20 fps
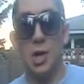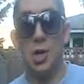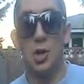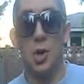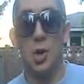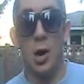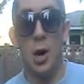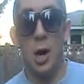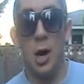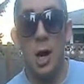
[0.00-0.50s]
a
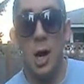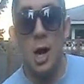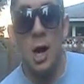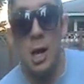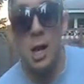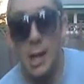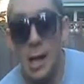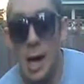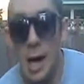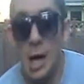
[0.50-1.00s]

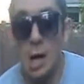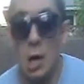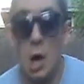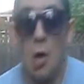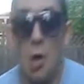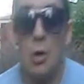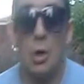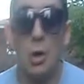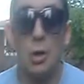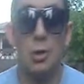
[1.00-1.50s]
shortcut
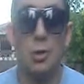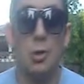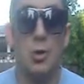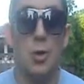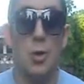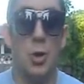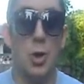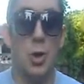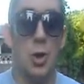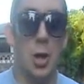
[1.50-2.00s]
going
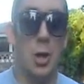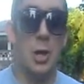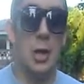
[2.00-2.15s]
through the